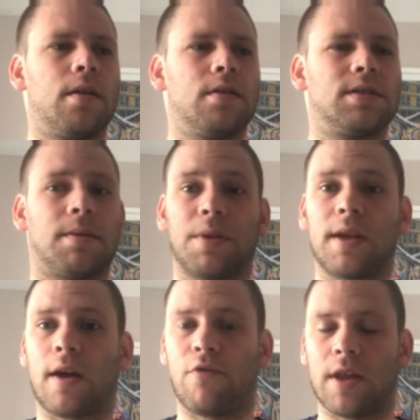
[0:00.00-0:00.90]

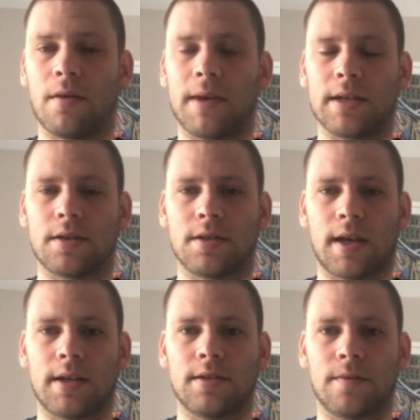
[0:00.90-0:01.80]
Simply a rhythm
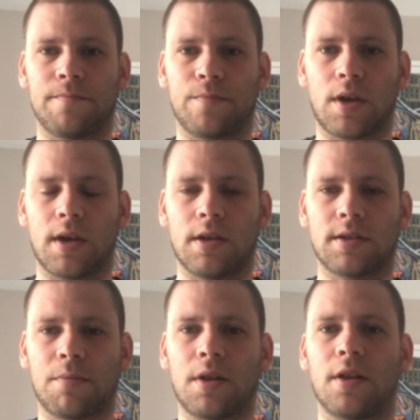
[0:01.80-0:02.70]
exercise. Okay,
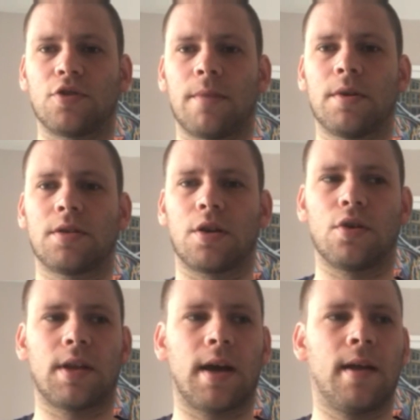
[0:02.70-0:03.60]
something that drummers are
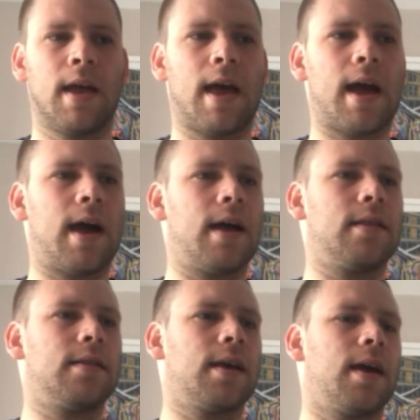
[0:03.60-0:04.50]
good at
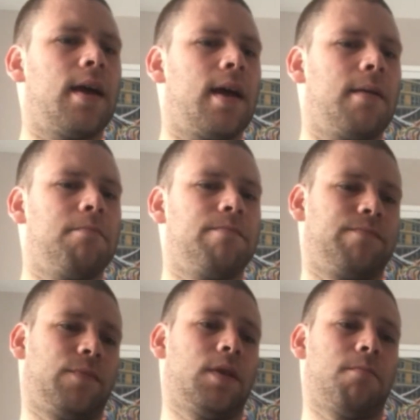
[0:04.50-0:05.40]
and
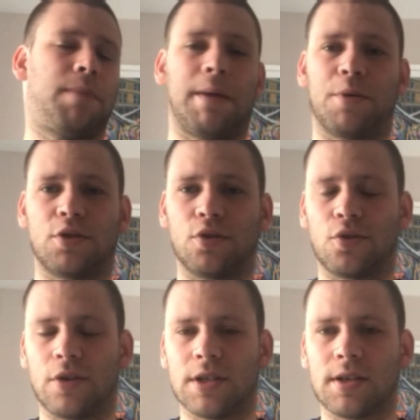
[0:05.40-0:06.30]
pipers
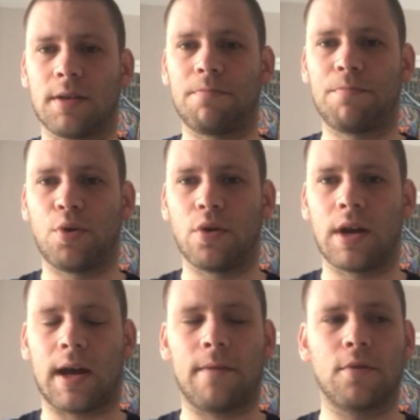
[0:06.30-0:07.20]
notoriously
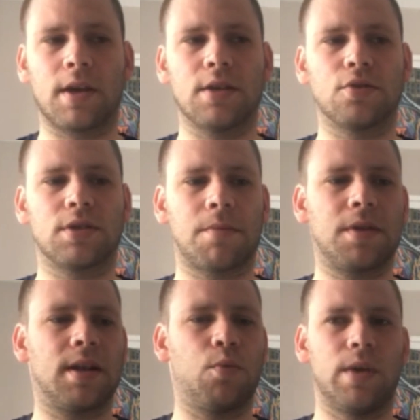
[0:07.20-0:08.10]
poor at. Okay, so
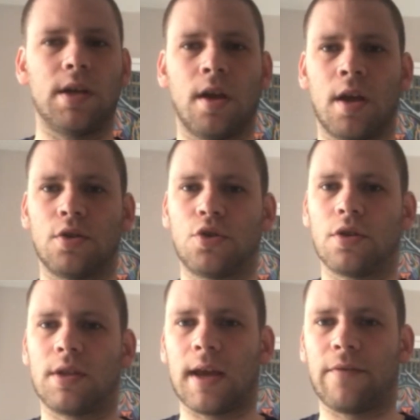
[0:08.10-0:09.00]
something that we
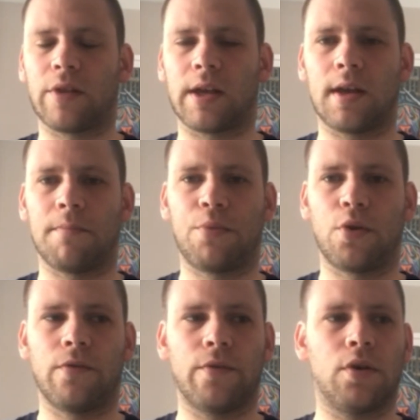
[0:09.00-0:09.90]
should definitely
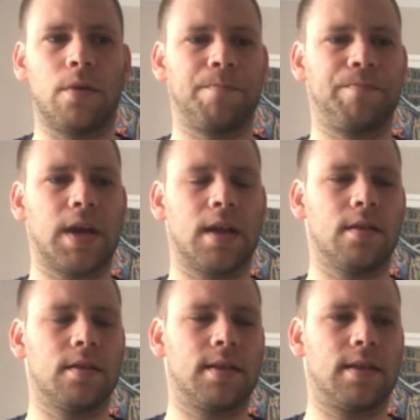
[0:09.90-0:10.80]
improve on
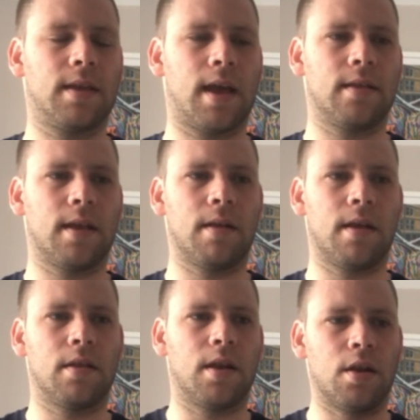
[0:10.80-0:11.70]

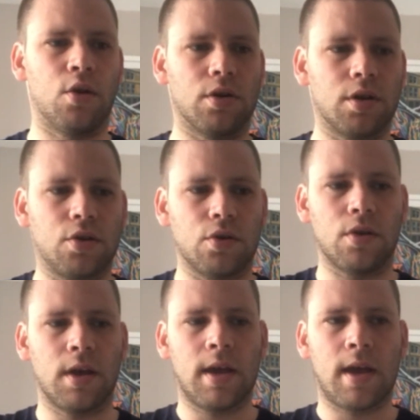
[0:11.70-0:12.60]
in order
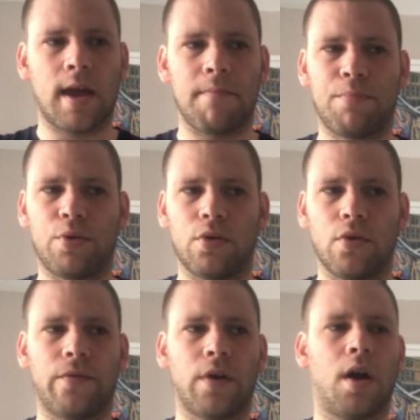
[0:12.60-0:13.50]
to
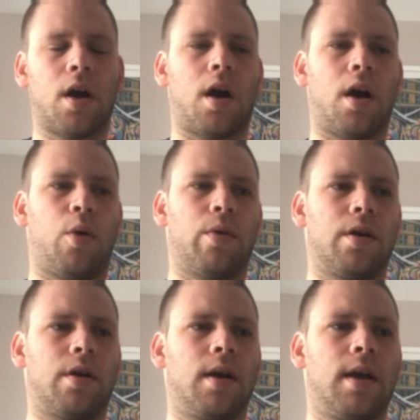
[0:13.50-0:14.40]
improve
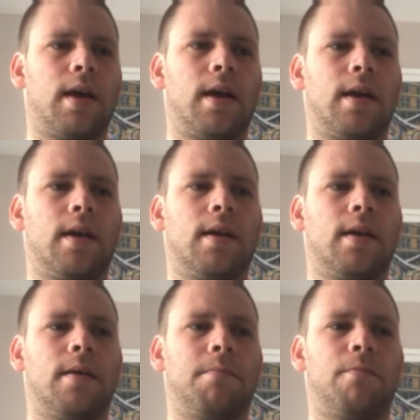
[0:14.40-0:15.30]
our
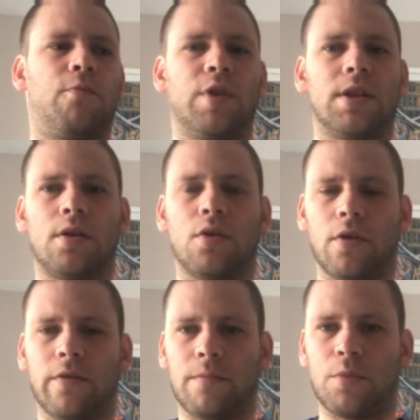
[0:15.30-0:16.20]
reading
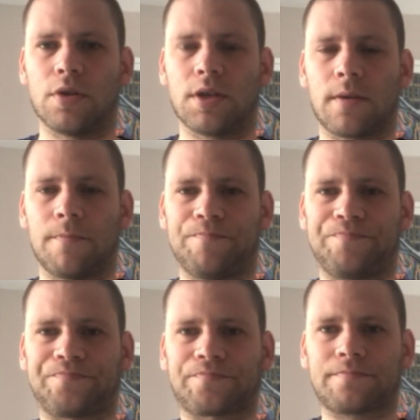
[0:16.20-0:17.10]
of the music.
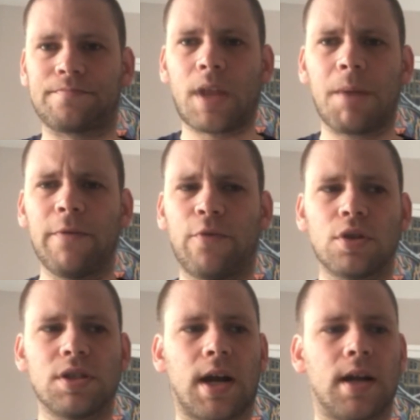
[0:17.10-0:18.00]

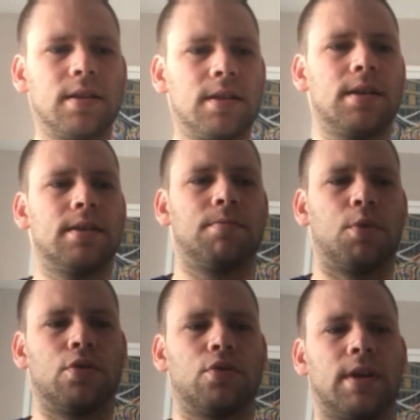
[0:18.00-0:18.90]
Before starting these
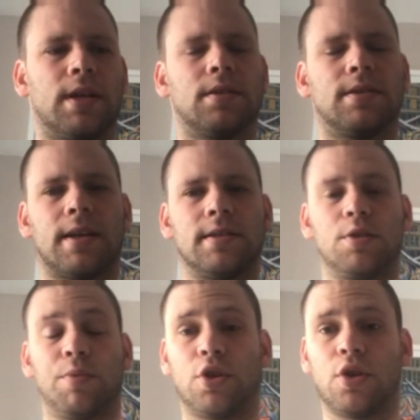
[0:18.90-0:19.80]
monotone
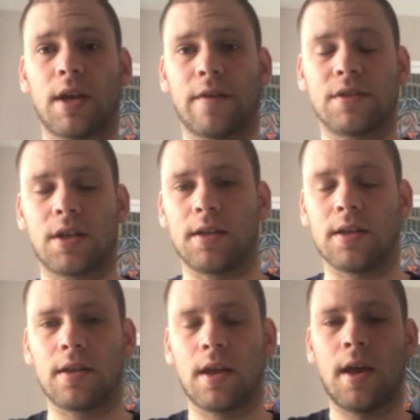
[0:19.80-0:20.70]
exercises, we should have
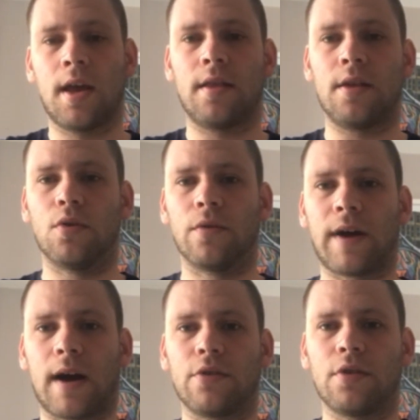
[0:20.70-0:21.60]
studied the note
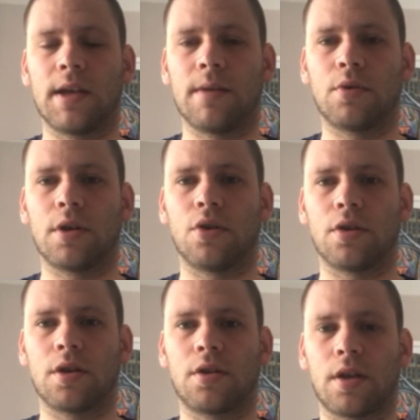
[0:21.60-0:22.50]
value table in
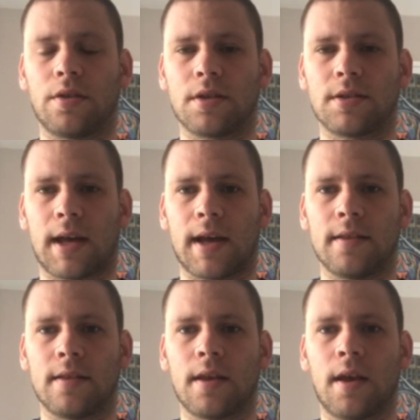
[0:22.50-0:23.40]
order to
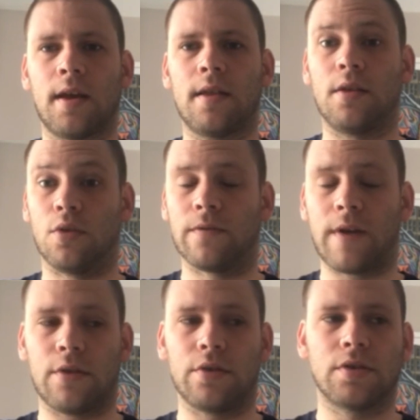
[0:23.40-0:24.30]
understand the note
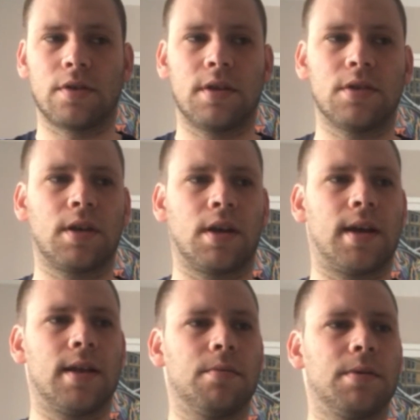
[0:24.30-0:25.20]
values. It's
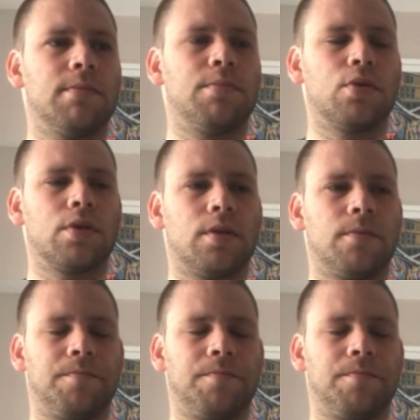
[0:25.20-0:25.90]
incredibly important.